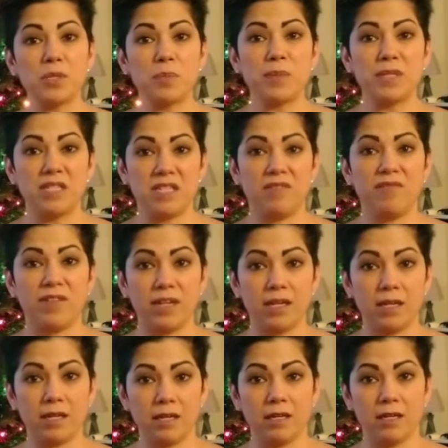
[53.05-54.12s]

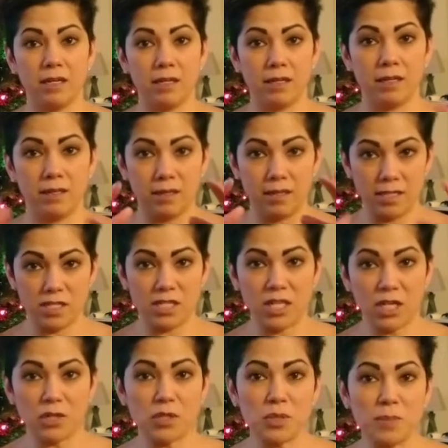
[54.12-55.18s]
specific, this
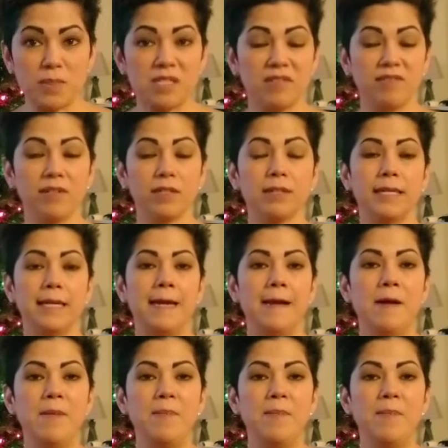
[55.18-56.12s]
year specifically.